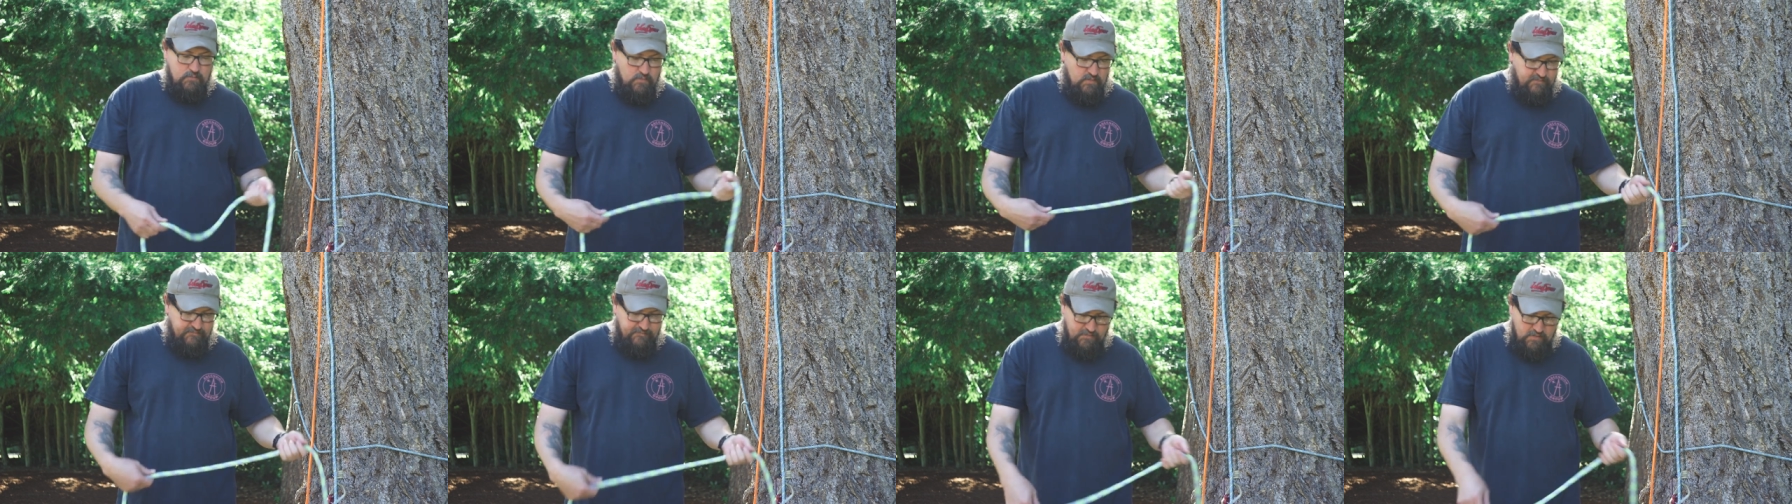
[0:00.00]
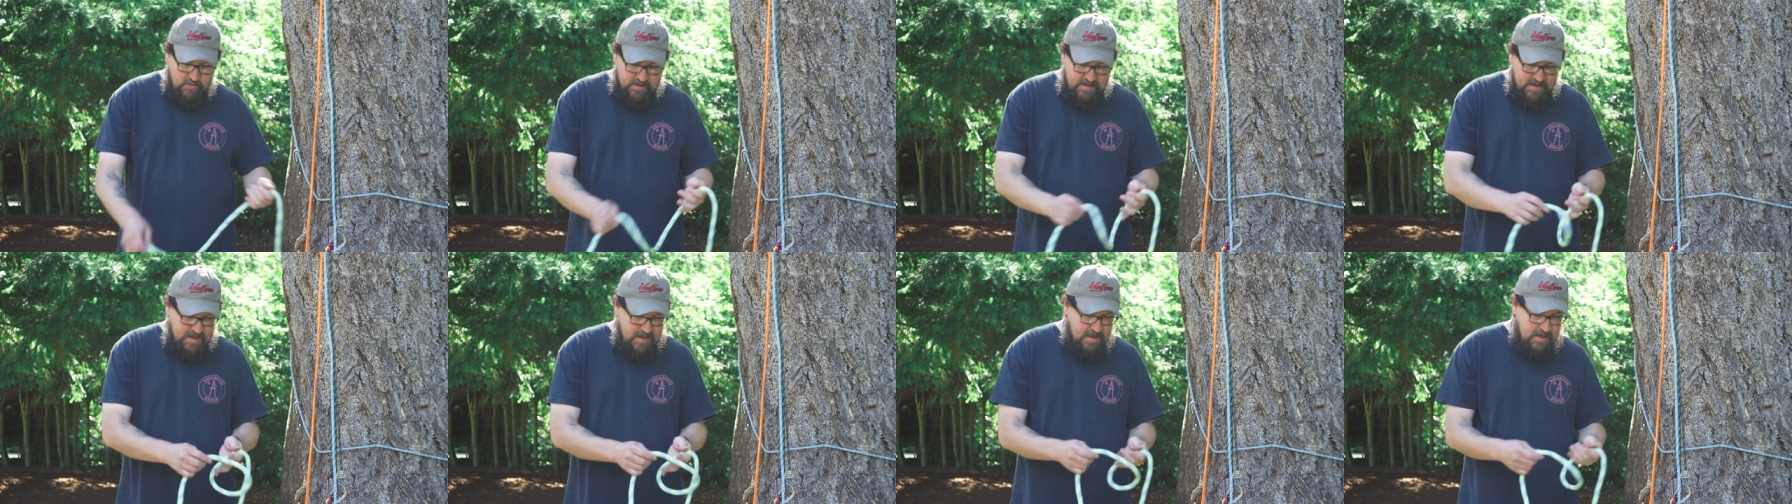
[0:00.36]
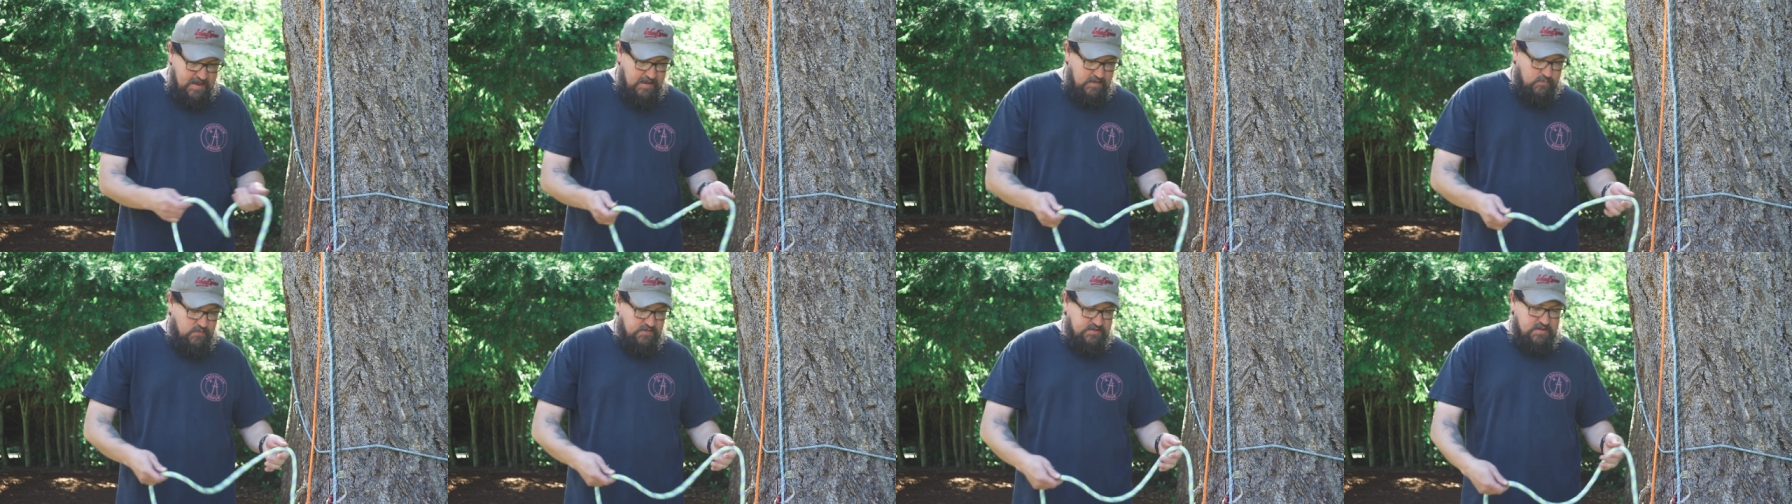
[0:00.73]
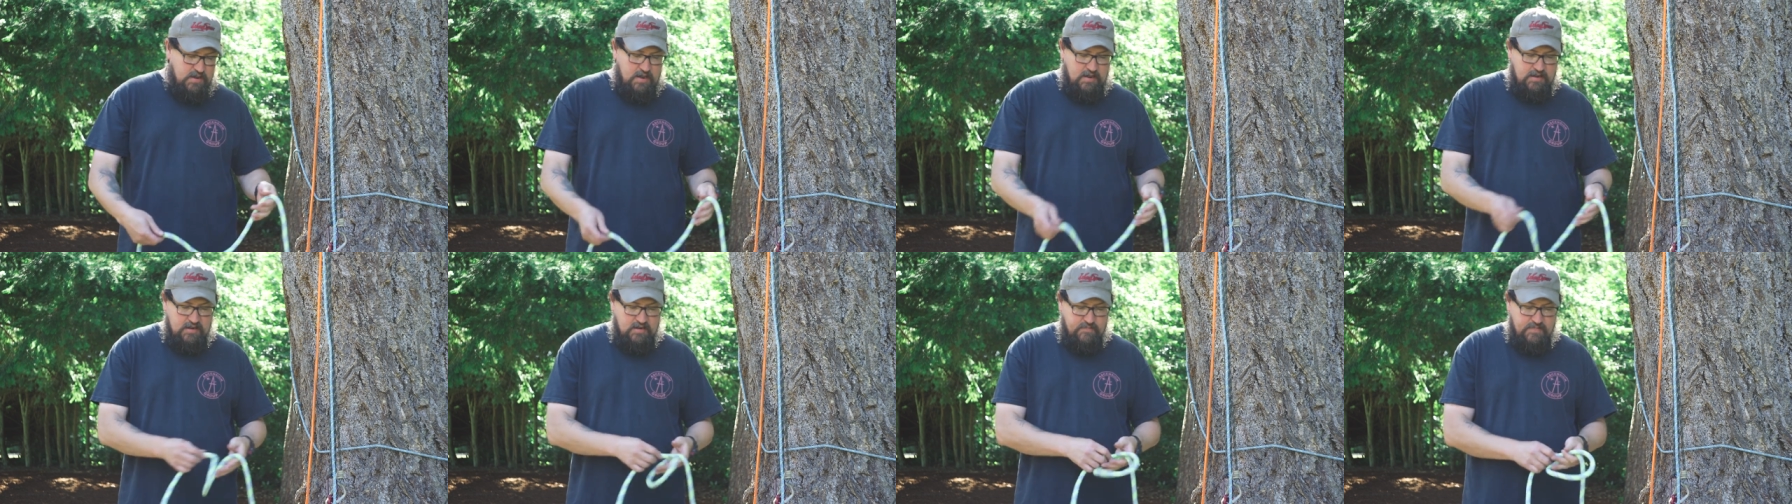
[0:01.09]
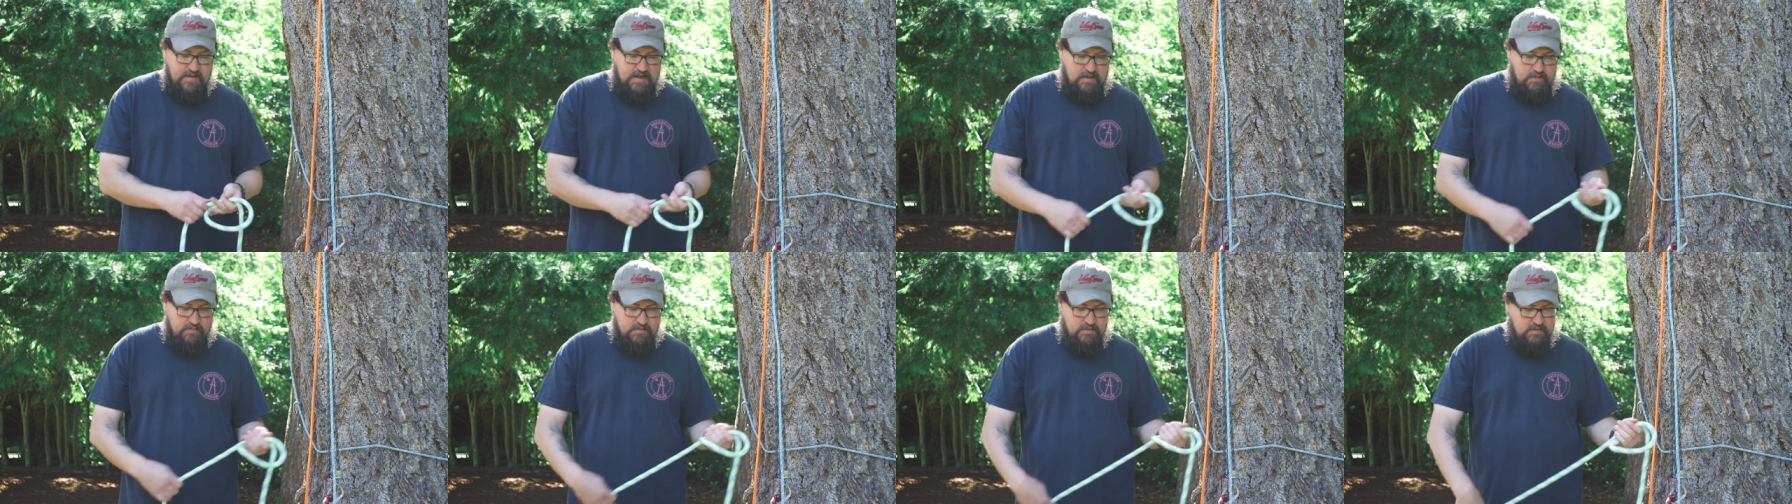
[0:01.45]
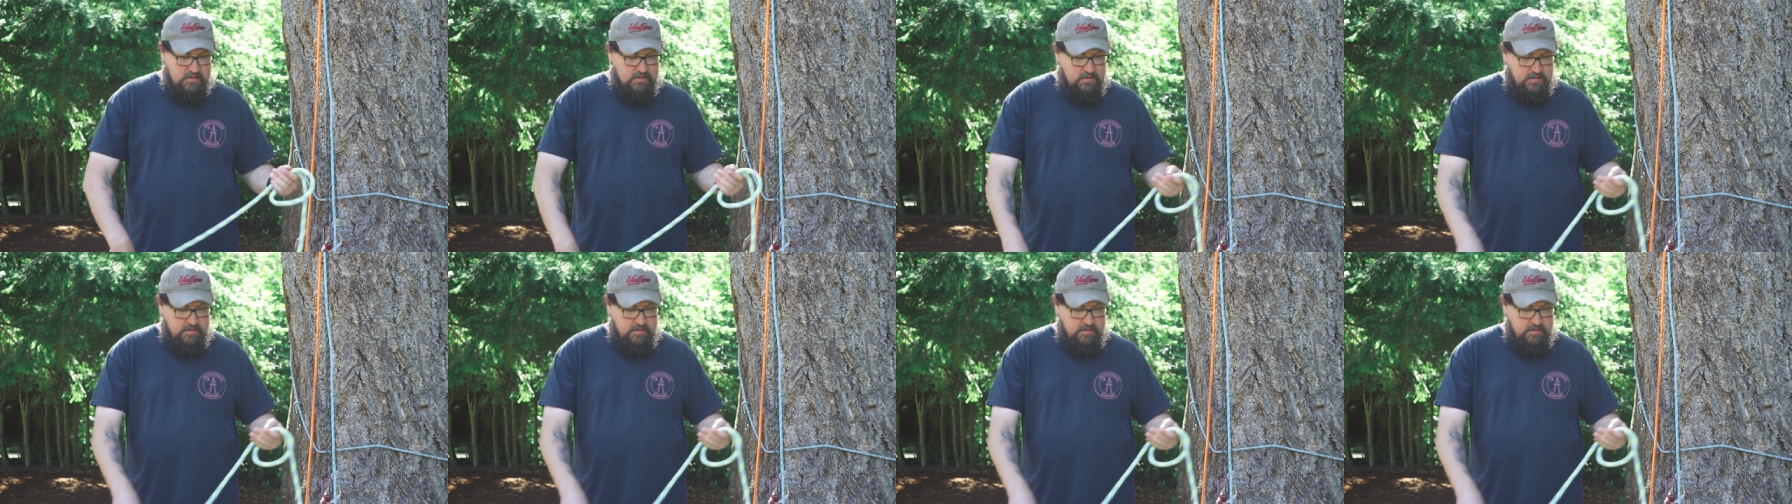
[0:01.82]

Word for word: And when we refer to hand, we're talking about